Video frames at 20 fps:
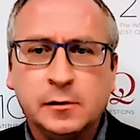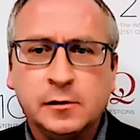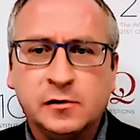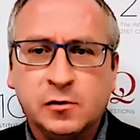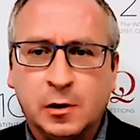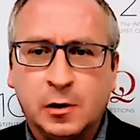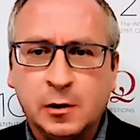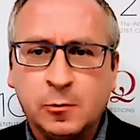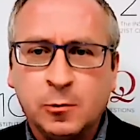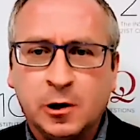In
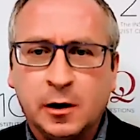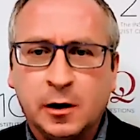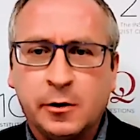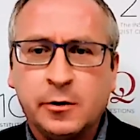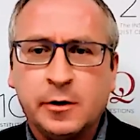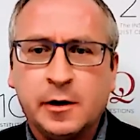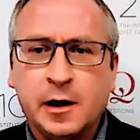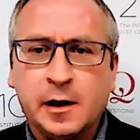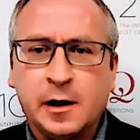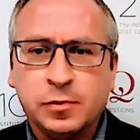
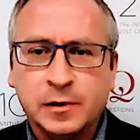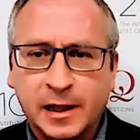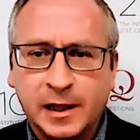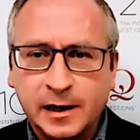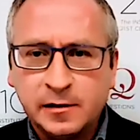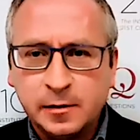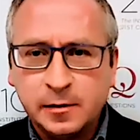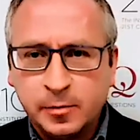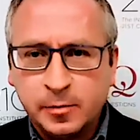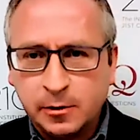2100, I
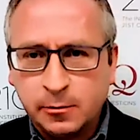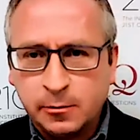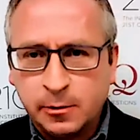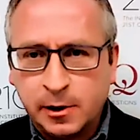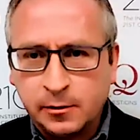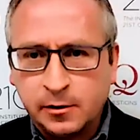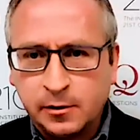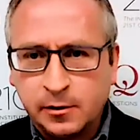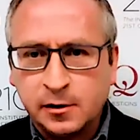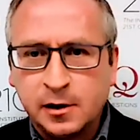plan to be
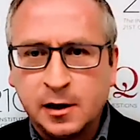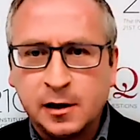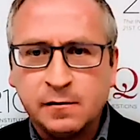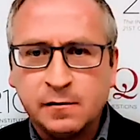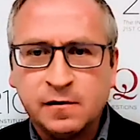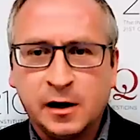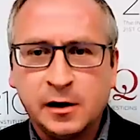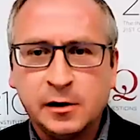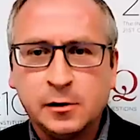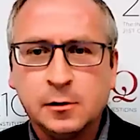around and, and
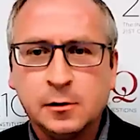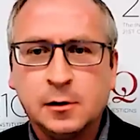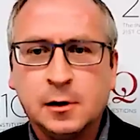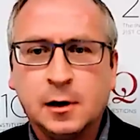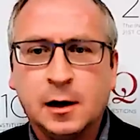vital.